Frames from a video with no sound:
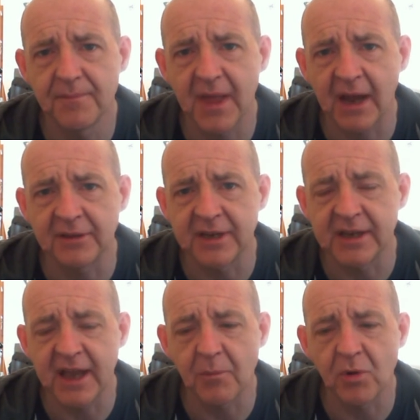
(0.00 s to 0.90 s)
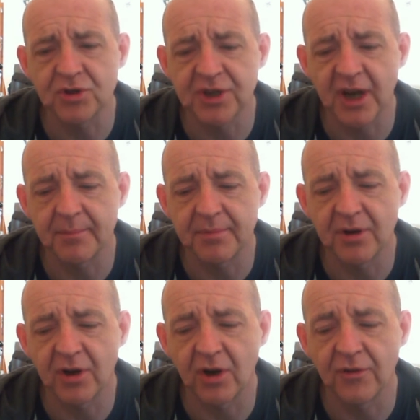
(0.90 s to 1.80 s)
how did he get washed up
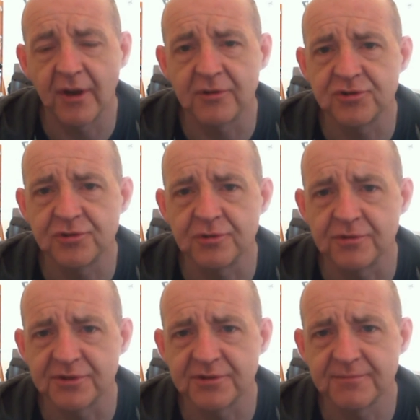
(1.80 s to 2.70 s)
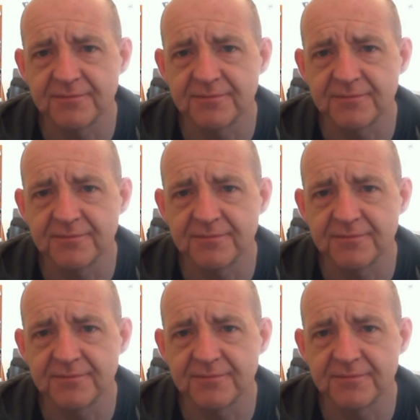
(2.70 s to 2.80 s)
on those shores?